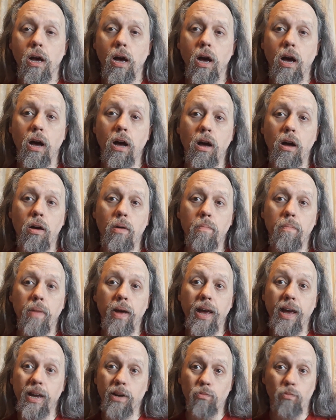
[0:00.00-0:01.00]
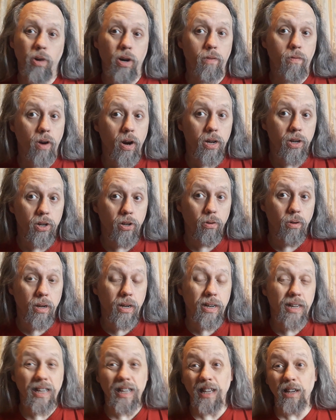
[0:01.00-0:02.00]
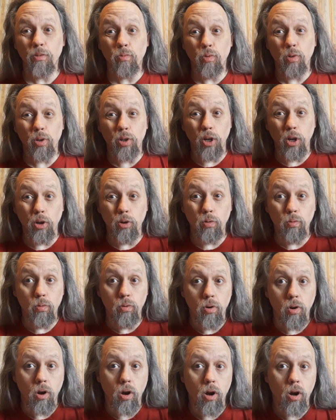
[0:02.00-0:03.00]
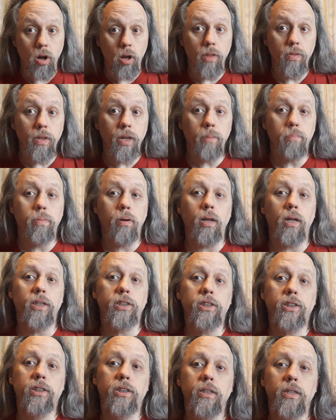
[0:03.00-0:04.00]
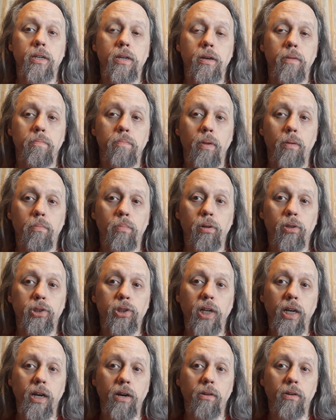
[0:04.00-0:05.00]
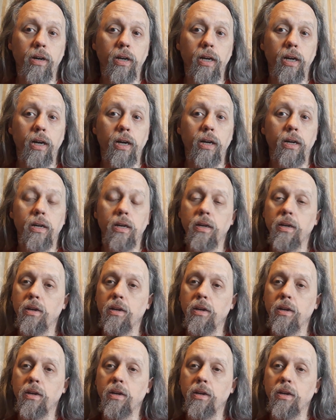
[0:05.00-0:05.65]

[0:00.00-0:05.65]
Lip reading: And whenever I do it, it will go on the Plus members area